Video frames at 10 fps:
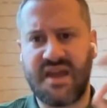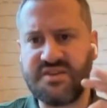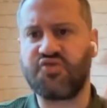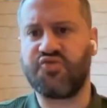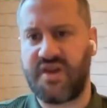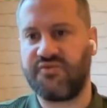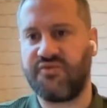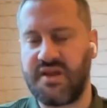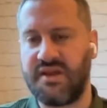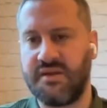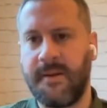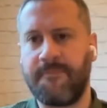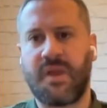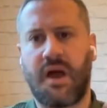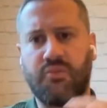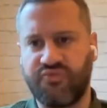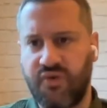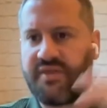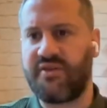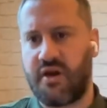And that is great, right? I
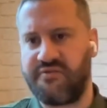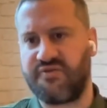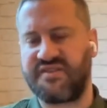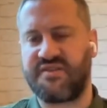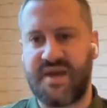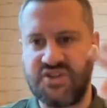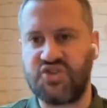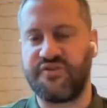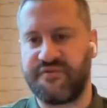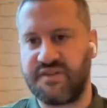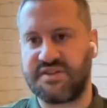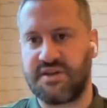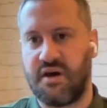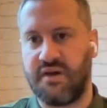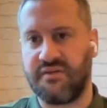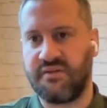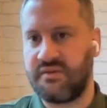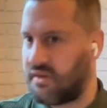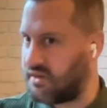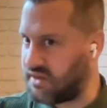would rather overestimate and shoot for the stars
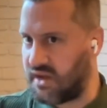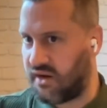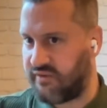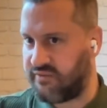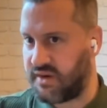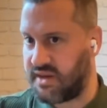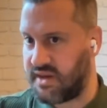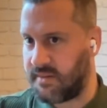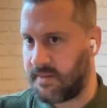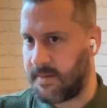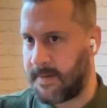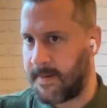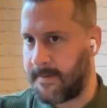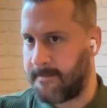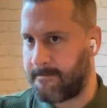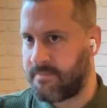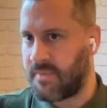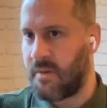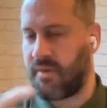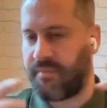and get halfway there.
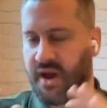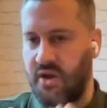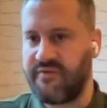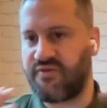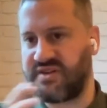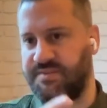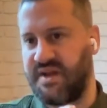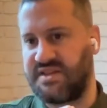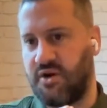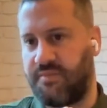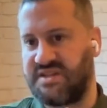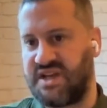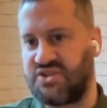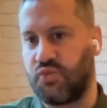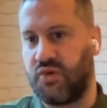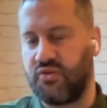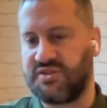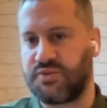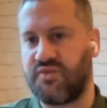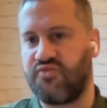But by overestimating our potential, we're
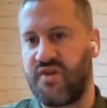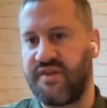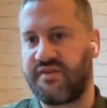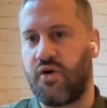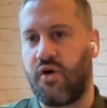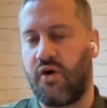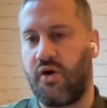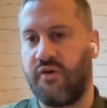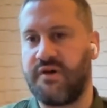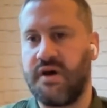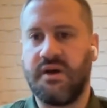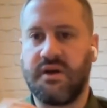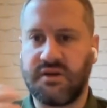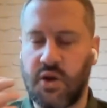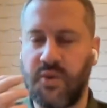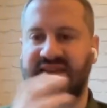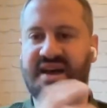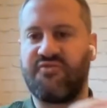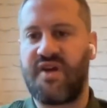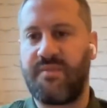also at risk of going
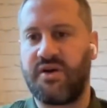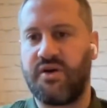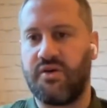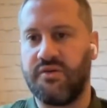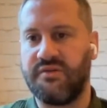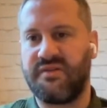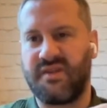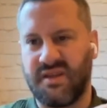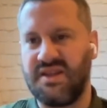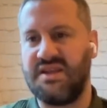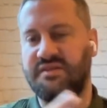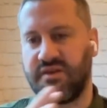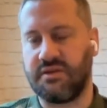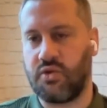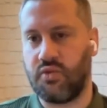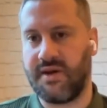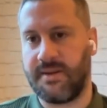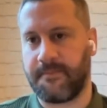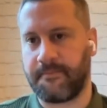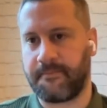down rabbit holes that lead to
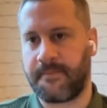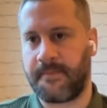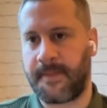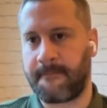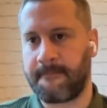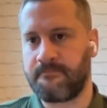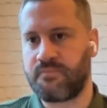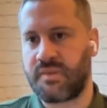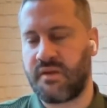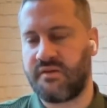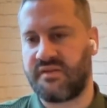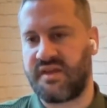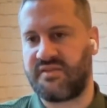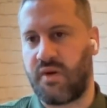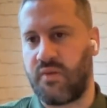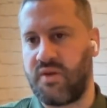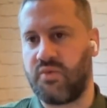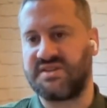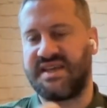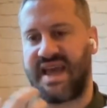nowhere. So that's why we
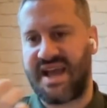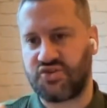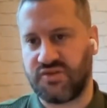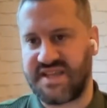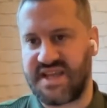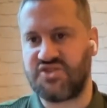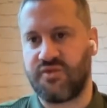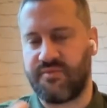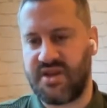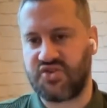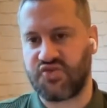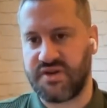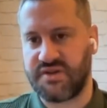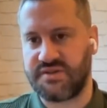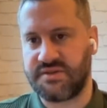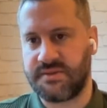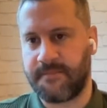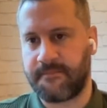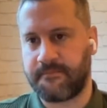want to get actual data and metrics,